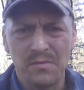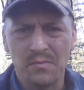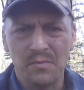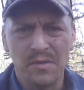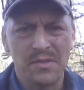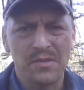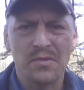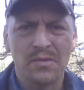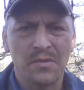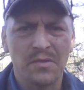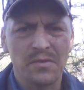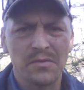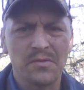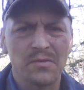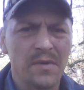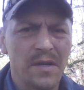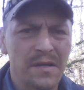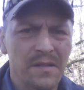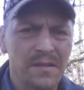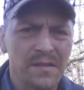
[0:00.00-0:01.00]
One circles
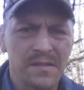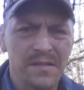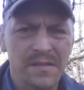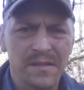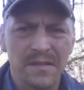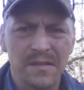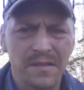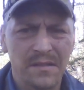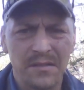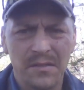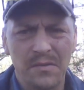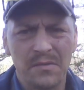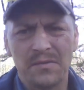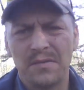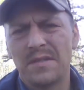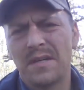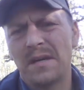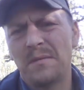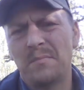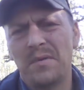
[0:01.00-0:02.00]
around this lagoon
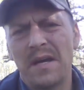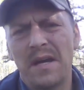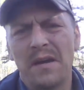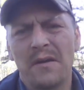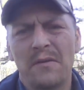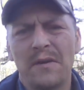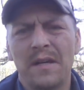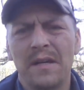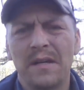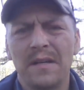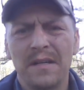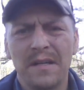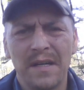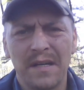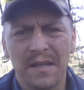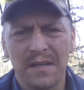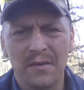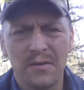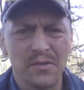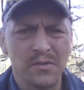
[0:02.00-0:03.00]
type of area
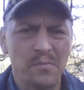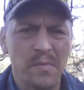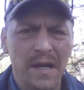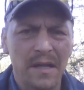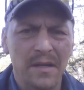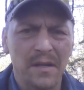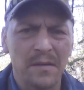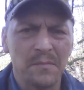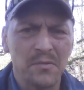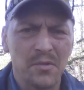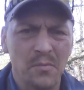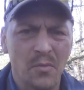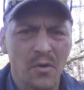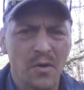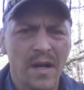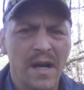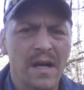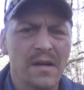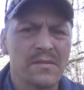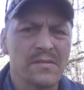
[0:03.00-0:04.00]
and goes back up to more
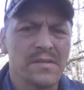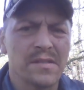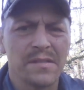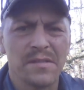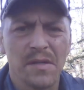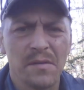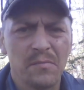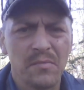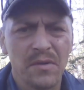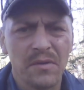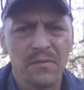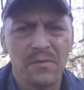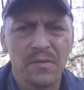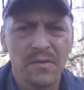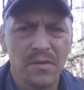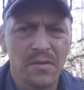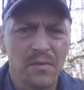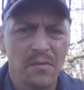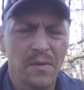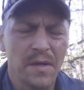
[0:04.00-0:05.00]
houses upriver a
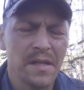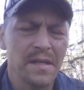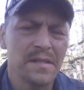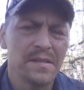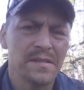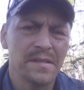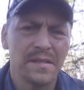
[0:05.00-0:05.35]
little ways.